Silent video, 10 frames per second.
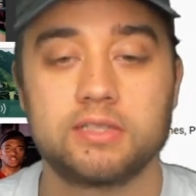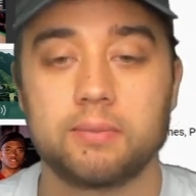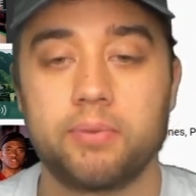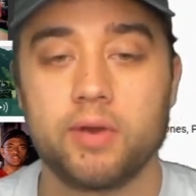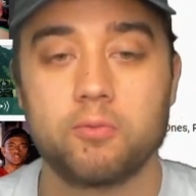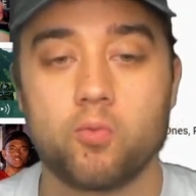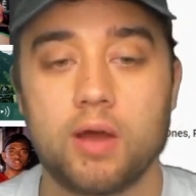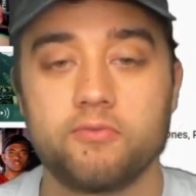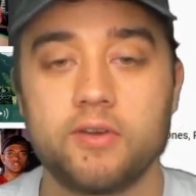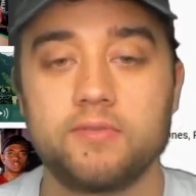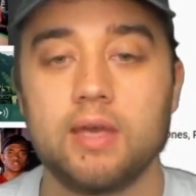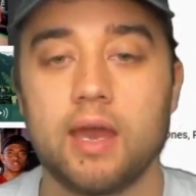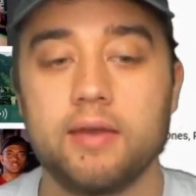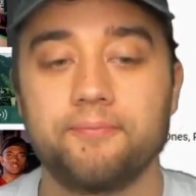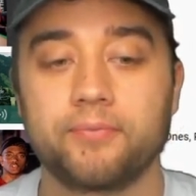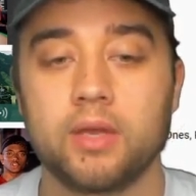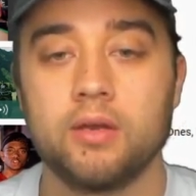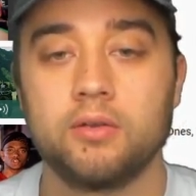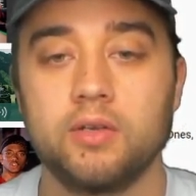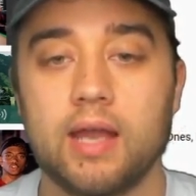this point, 158, you
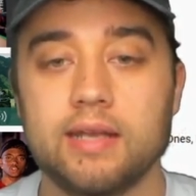can